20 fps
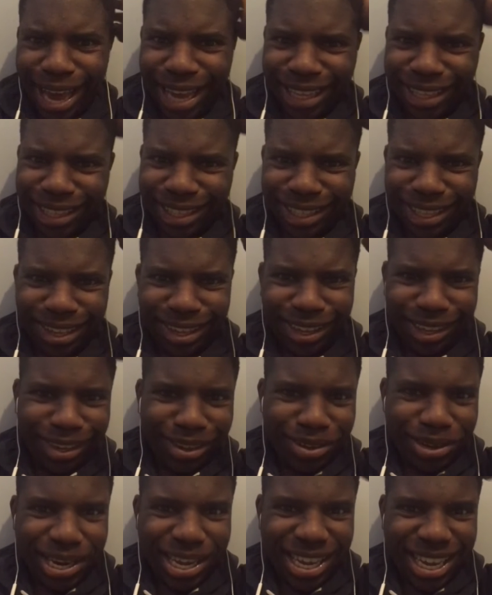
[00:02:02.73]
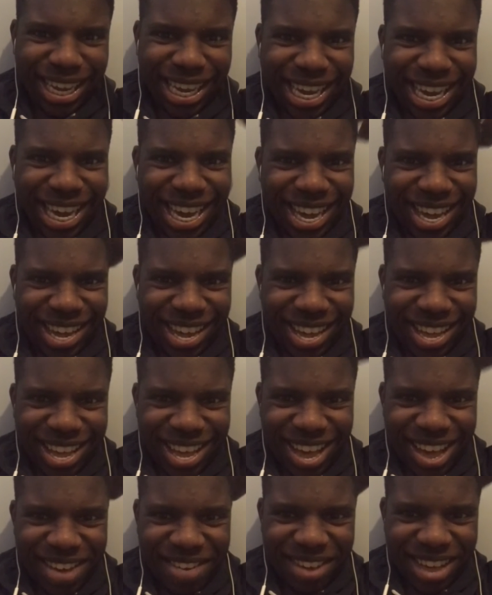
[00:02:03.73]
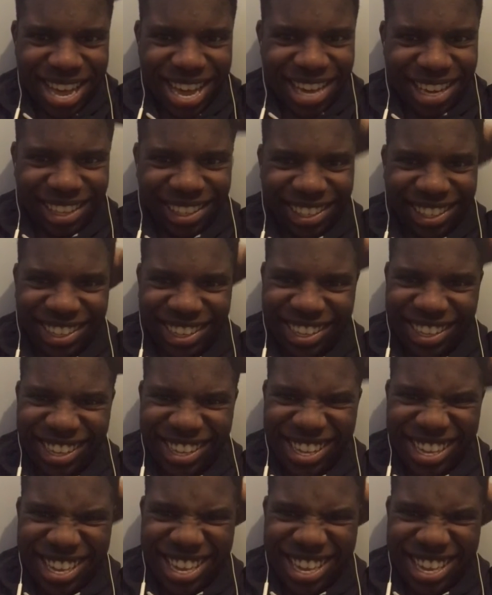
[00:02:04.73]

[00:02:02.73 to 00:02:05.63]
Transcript: sir, you looking good. Okay, sir.